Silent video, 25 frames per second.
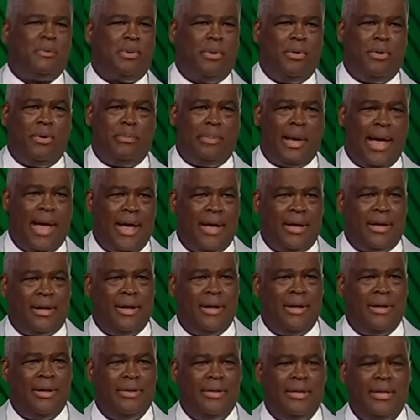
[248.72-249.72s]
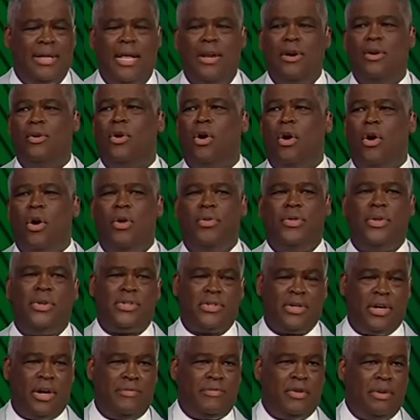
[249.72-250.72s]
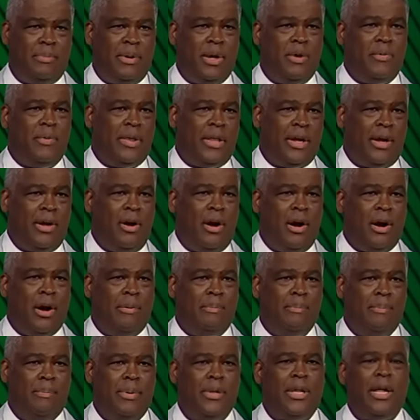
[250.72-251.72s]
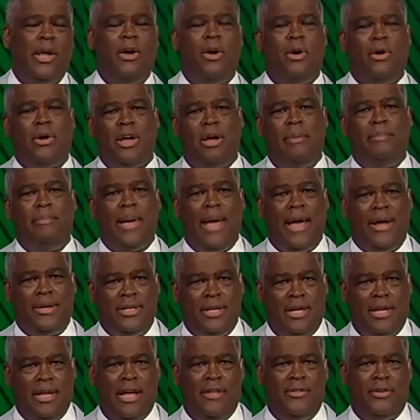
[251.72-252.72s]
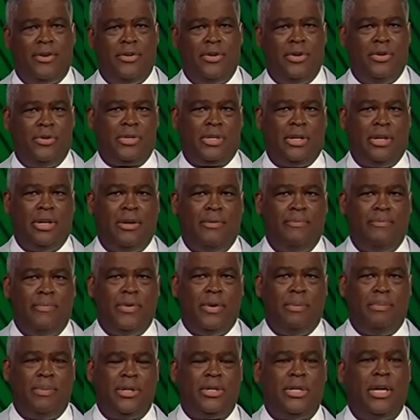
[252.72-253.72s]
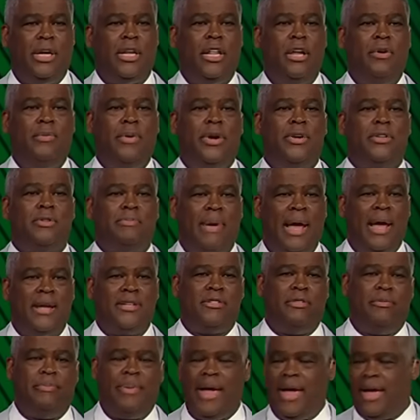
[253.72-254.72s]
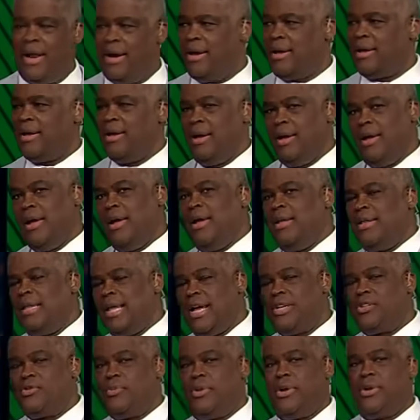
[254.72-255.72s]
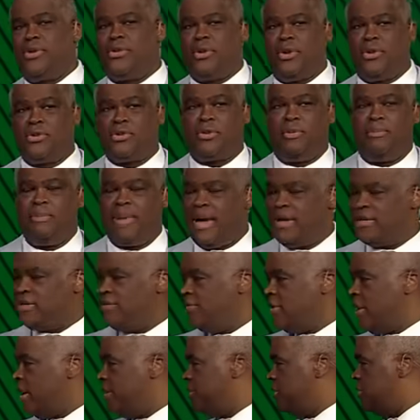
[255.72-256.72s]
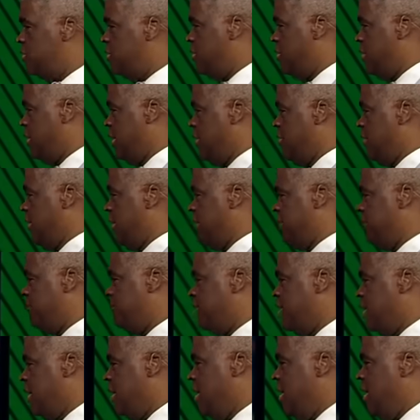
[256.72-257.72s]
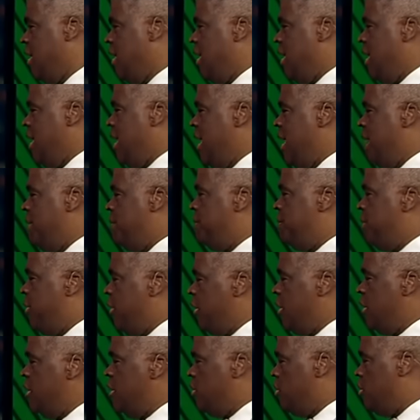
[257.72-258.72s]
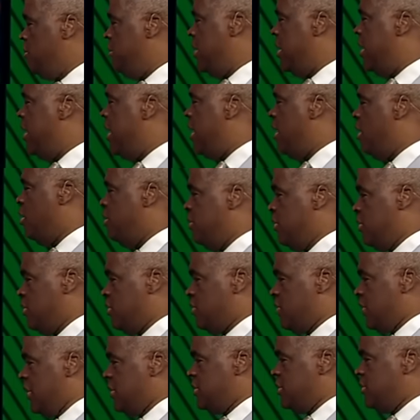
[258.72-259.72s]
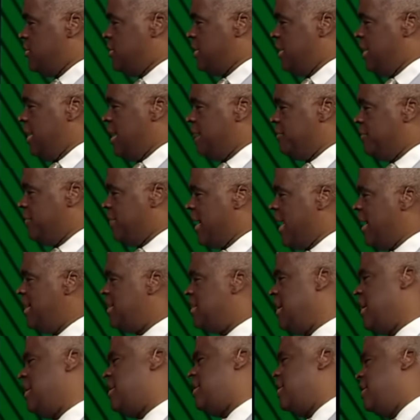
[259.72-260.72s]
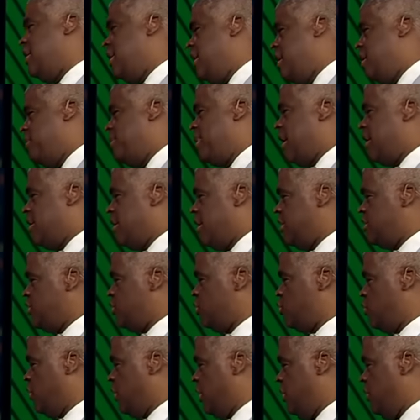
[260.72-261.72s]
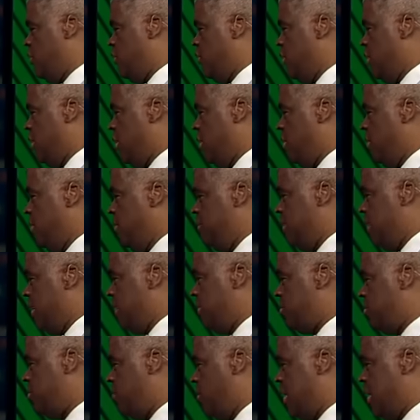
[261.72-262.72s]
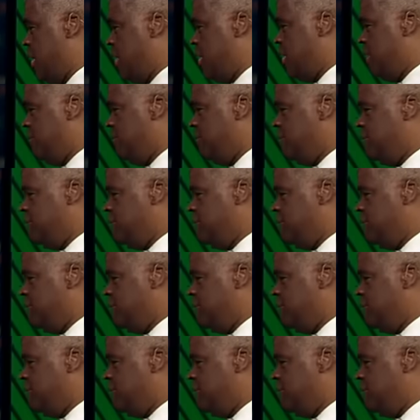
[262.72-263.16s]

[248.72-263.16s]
pull back, they don't all deserve to be where they are, but they all come back together usually, particularly when there's massive panic. That's when there's also massive opportunity, right? And put a little bit of elbow grease into the effort. I think you need about 120 uh, minutes a week.